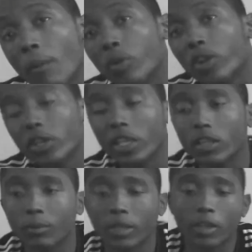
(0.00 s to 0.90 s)
Brilliant.
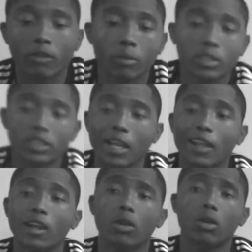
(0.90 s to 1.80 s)
Let me give him a
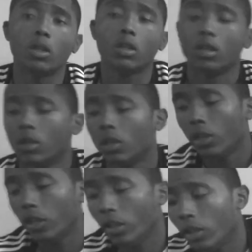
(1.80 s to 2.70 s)
shout out.
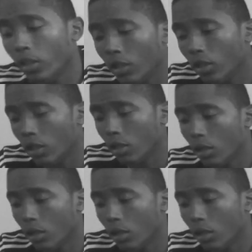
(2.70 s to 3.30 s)
And